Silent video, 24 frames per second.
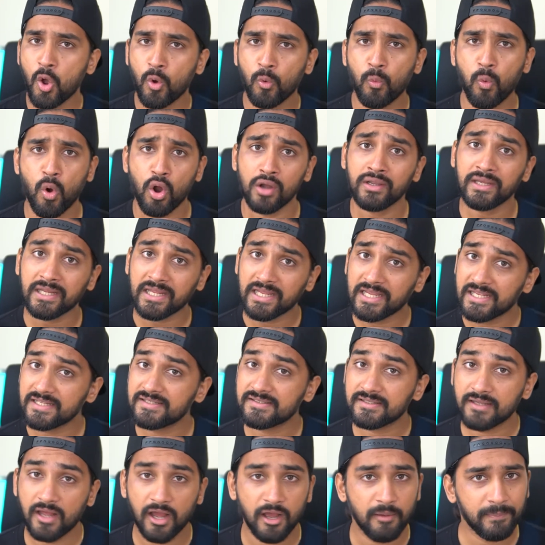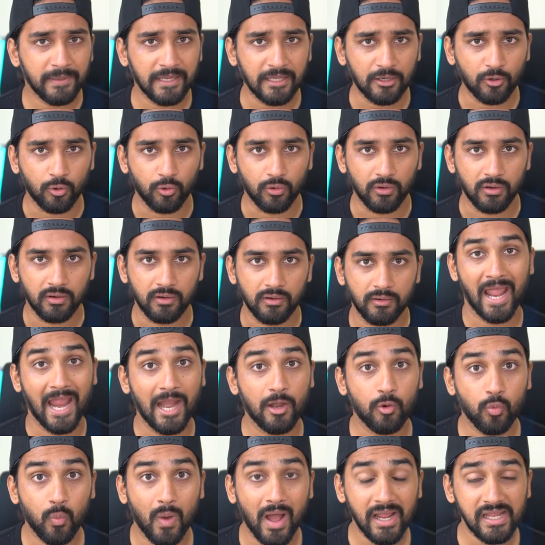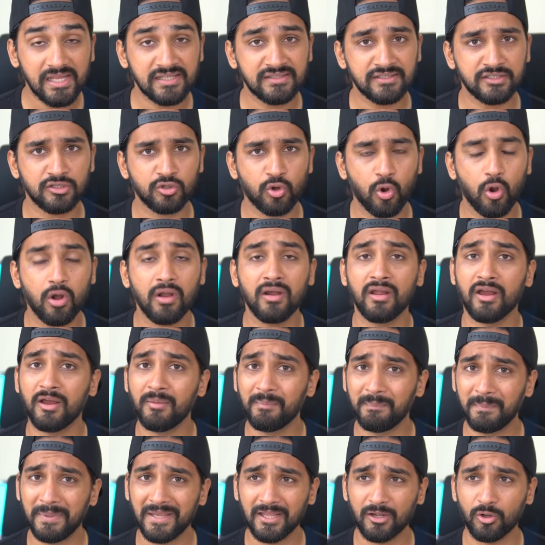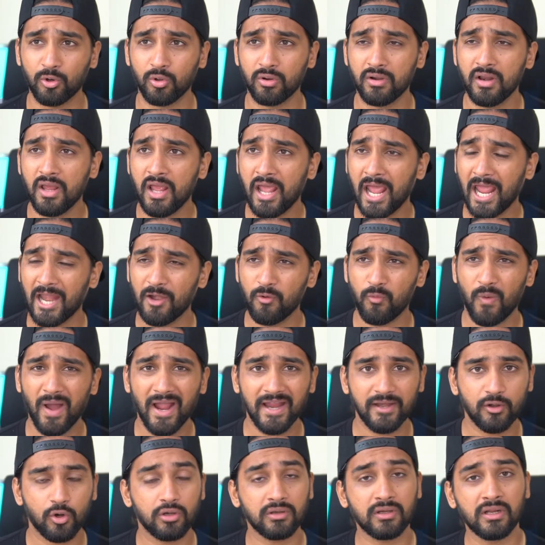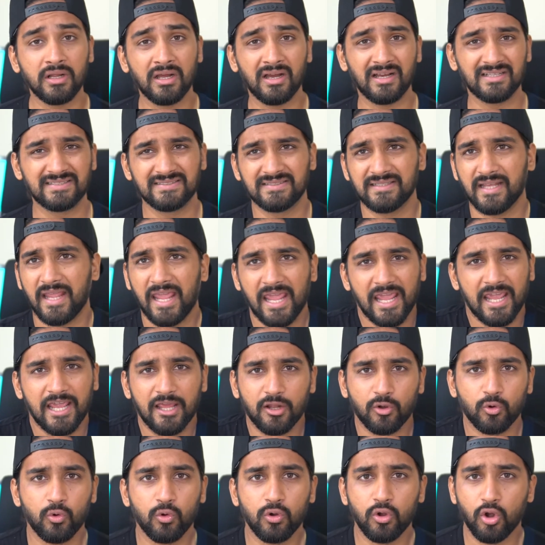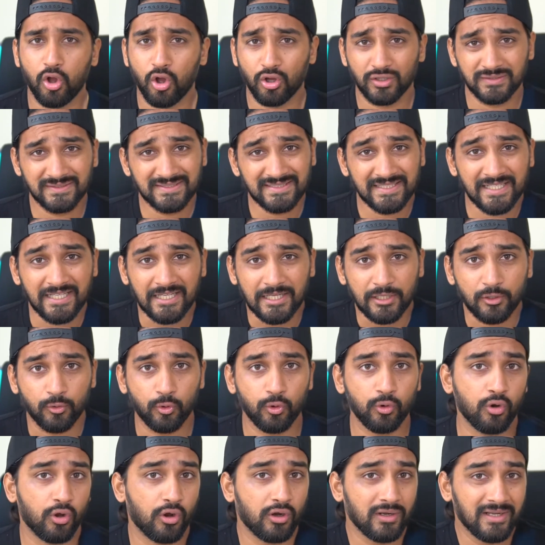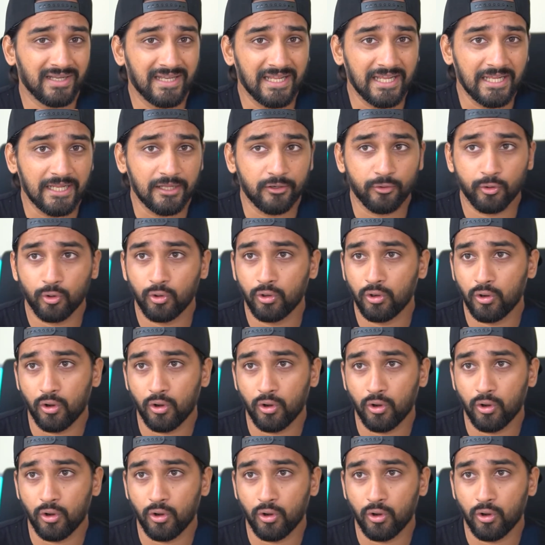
What is a B-roll and why is it called a B-roll and why not a A roll or C roll or D roll